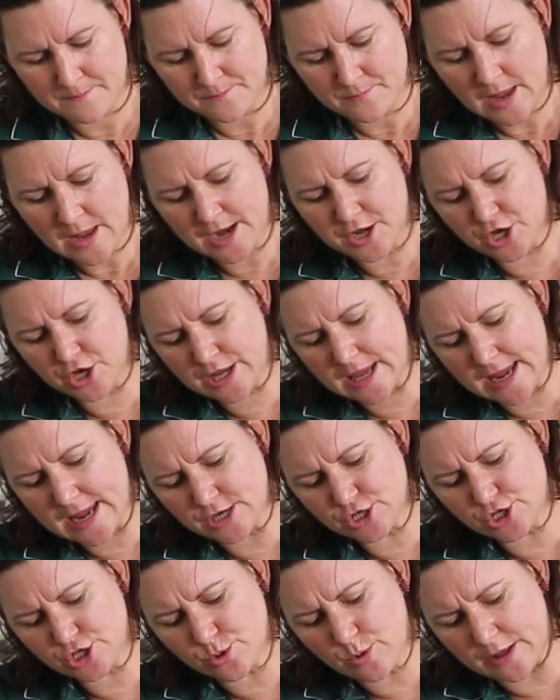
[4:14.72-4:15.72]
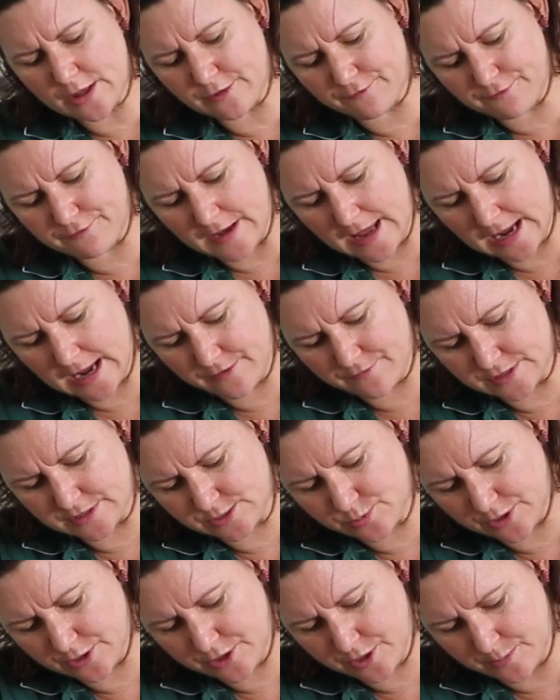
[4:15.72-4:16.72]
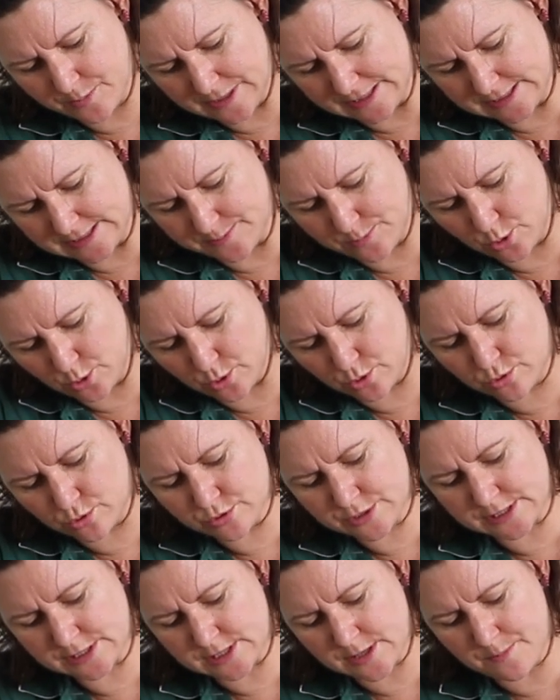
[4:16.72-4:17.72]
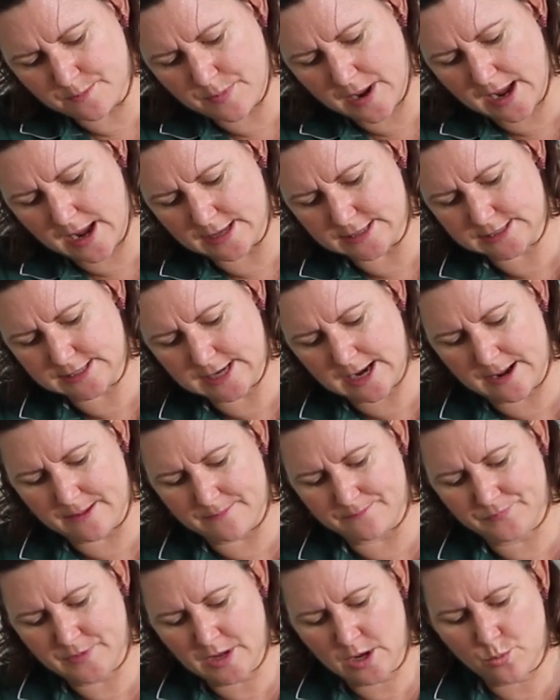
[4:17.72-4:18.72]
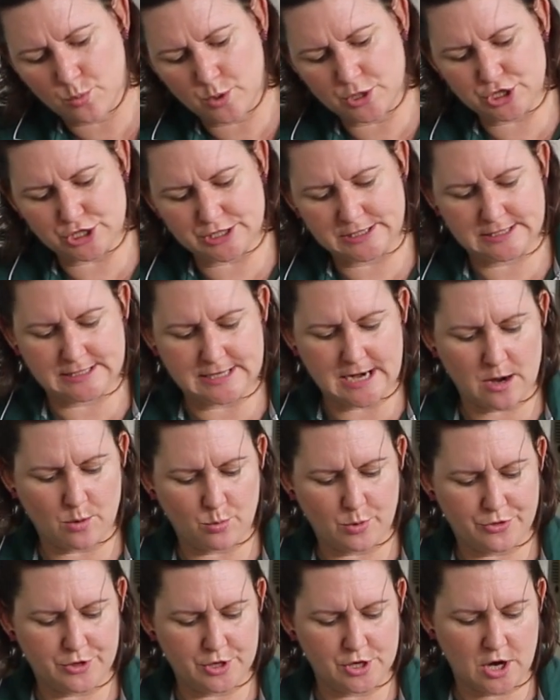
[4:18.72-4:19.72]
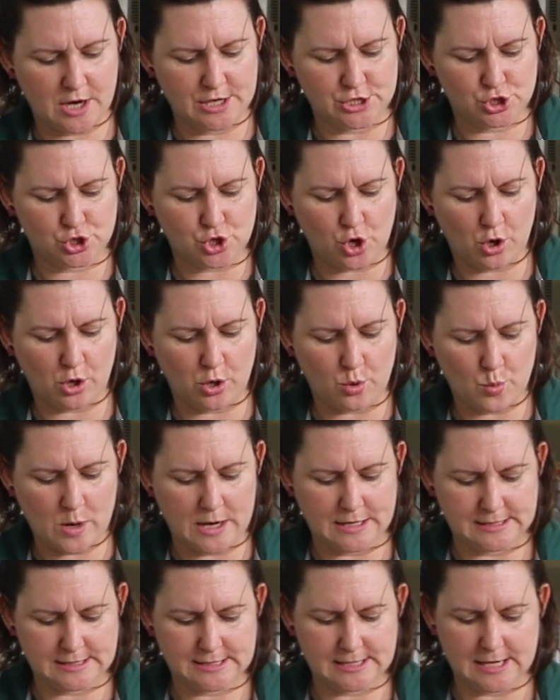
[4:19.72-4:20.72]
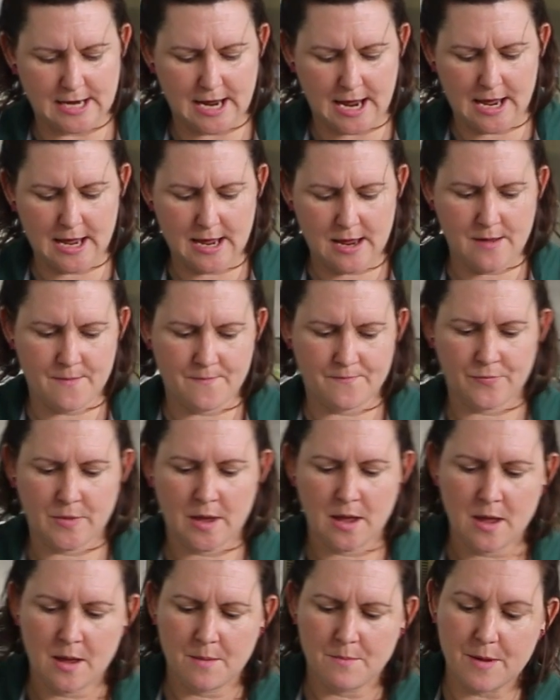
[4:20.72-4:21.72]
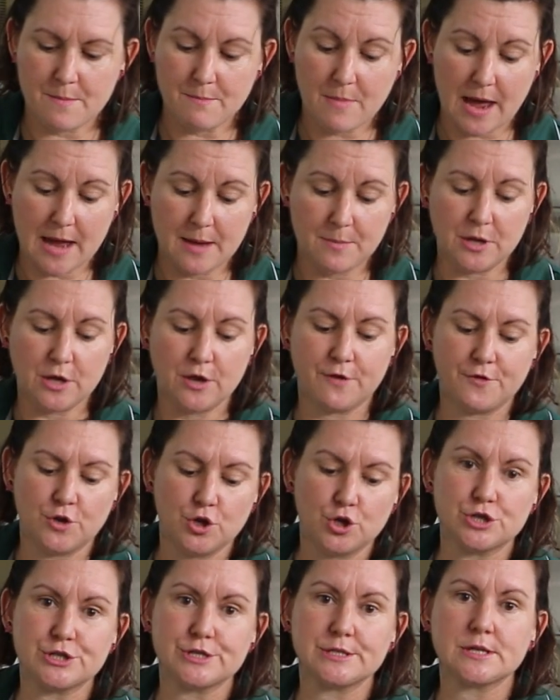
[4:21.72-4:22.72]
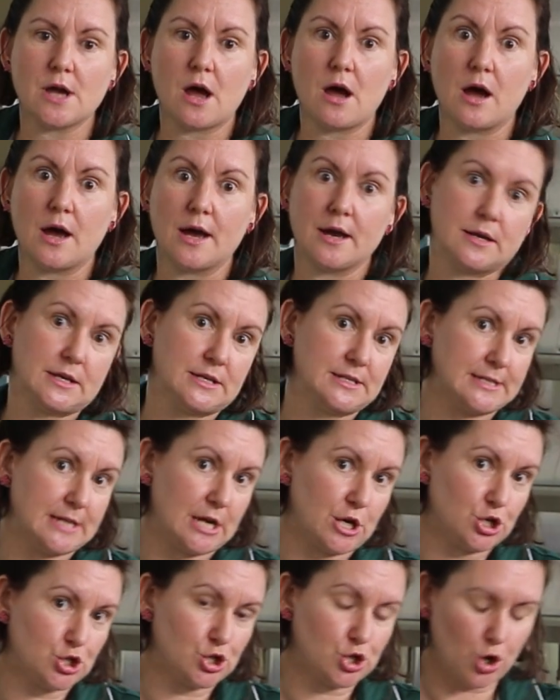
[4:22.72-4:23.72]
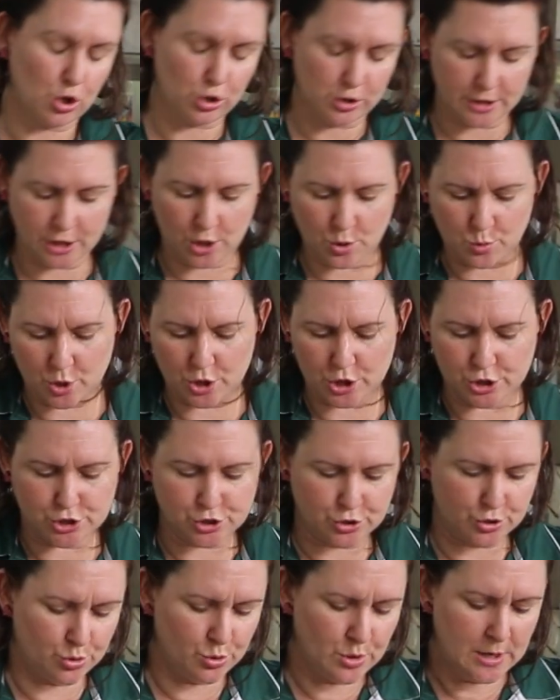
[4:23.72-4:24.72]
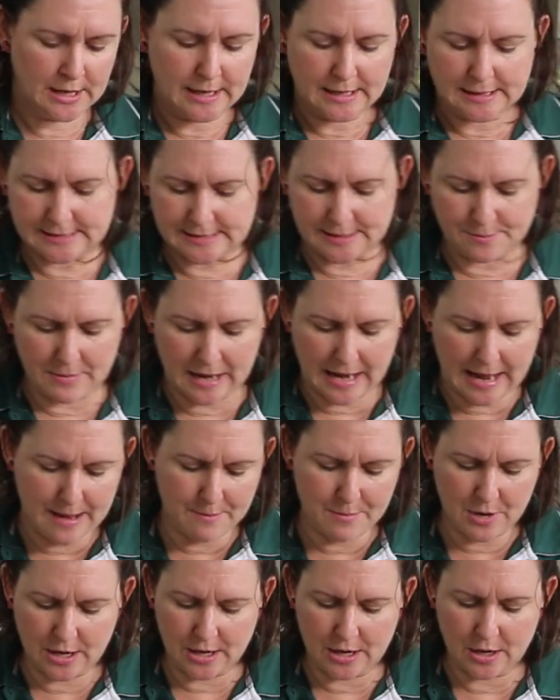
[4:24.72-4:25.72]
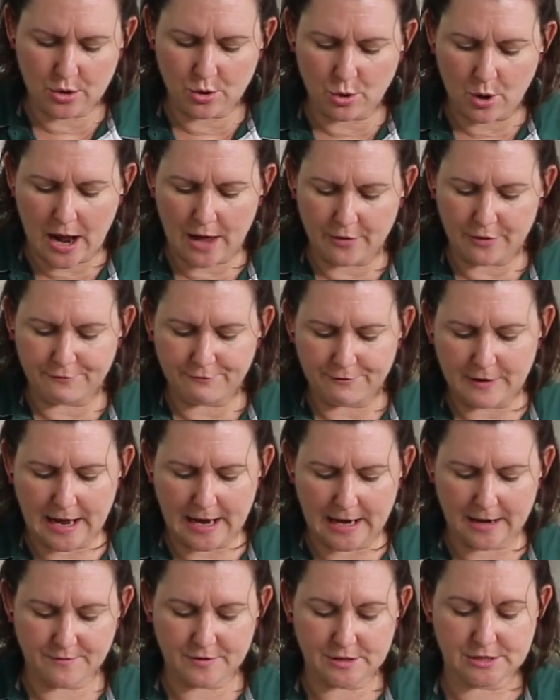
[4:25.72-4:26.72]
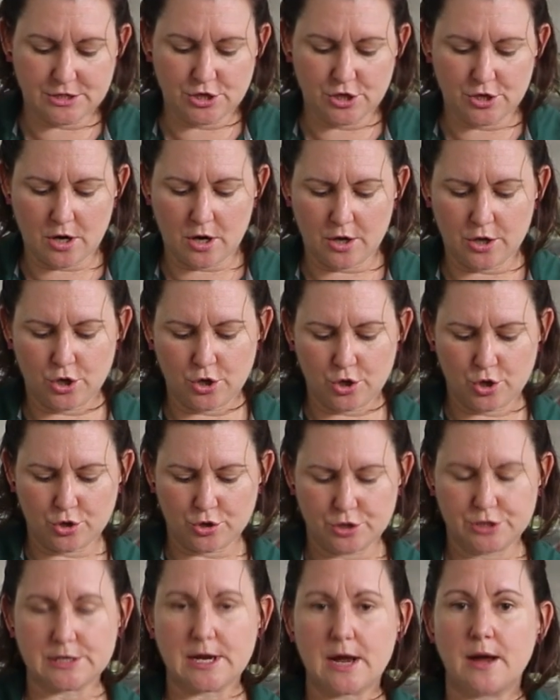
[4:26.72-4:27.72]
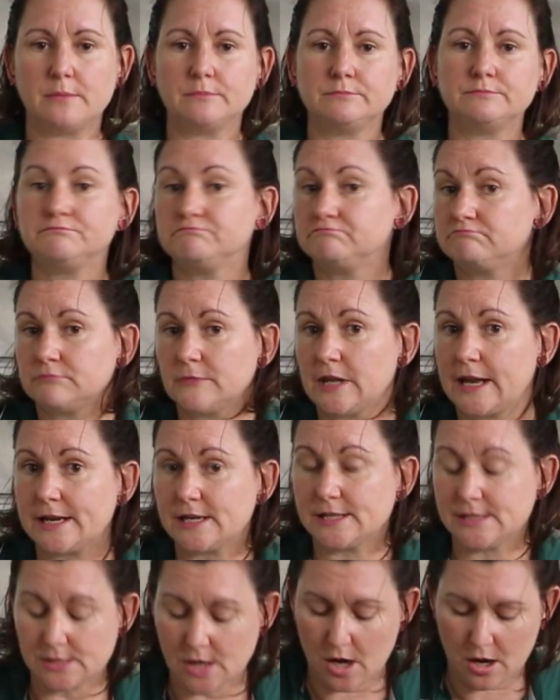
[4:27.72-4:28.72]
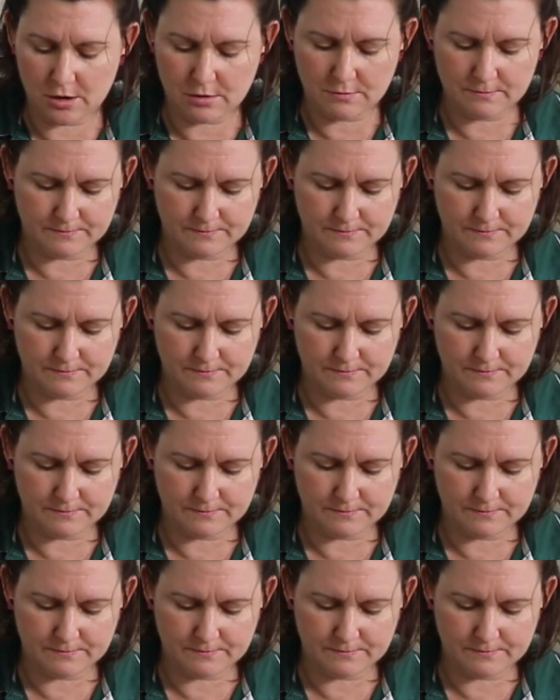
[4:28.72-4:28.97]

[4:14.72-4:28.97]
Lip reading: And you can do other flavours with your bliss balls, but we just start with the nice chocolate ones today. But maybe if you decide instead of chocolate you want to do some lemon or other flavours, you know, you could let us know